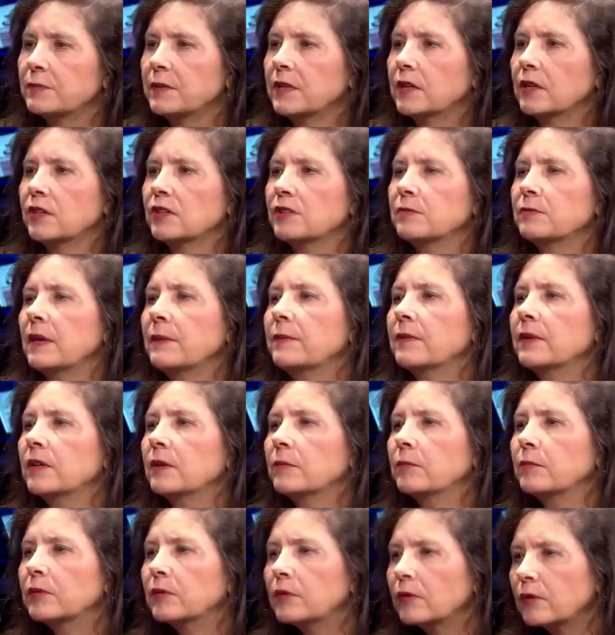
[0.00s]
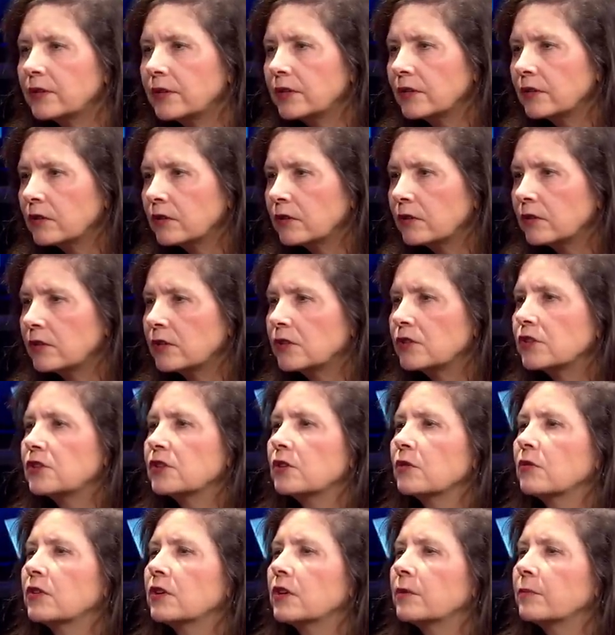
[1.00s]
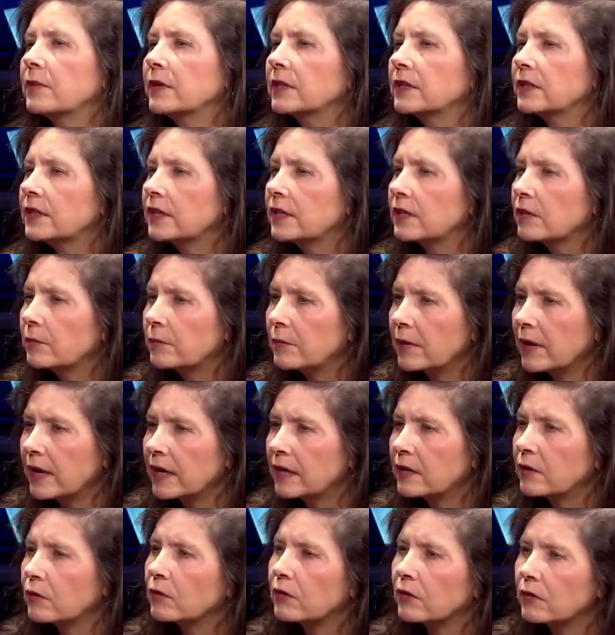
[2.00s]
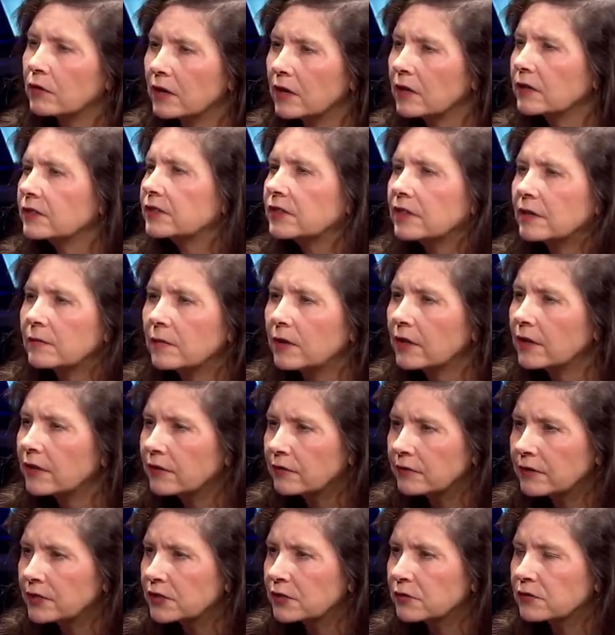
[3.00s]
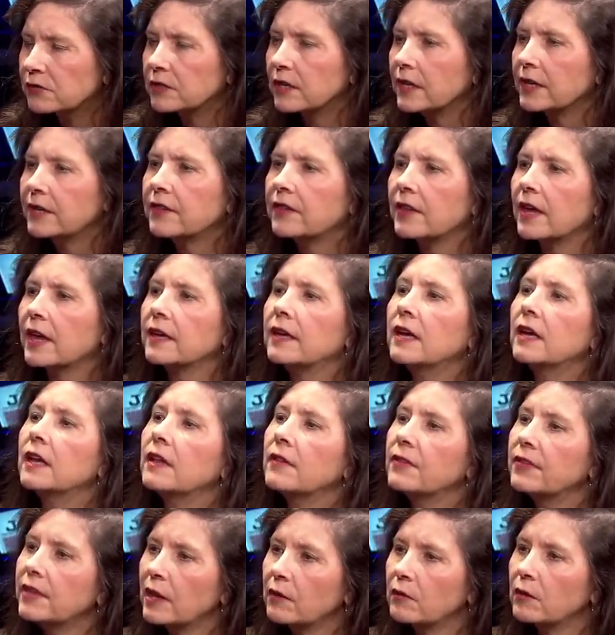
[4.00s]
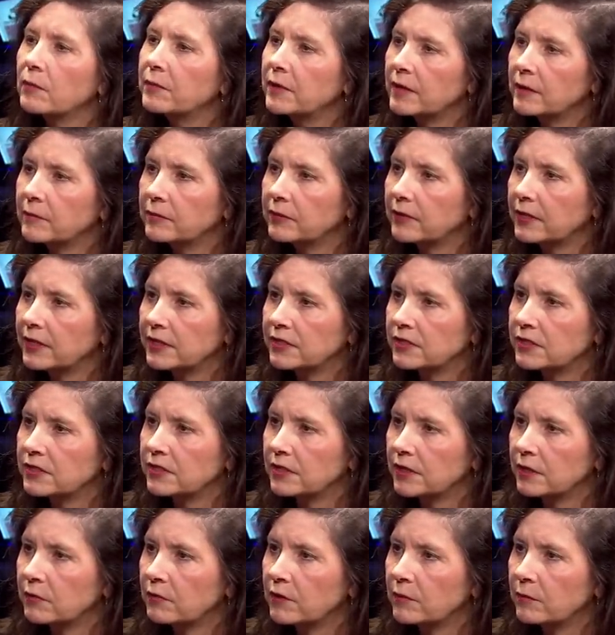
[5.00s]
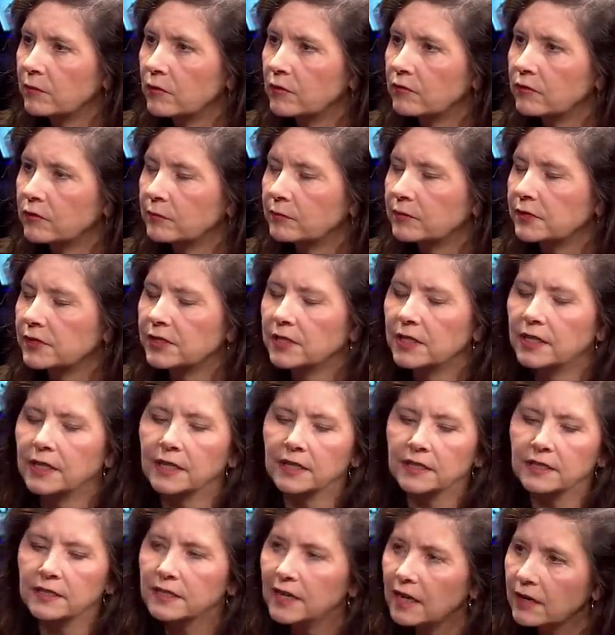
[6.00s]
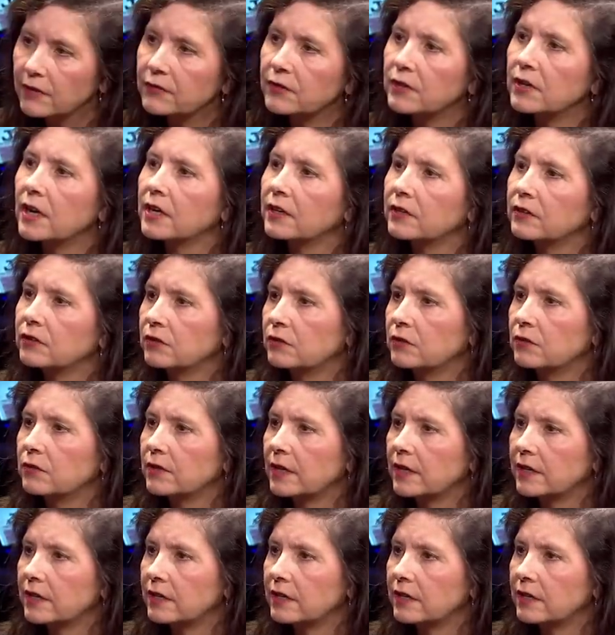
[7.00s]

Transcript: because maybe an employer couldn't show an ability to pay or some other issues like that, they were being placed in removal proceedings. Now they're not going to do that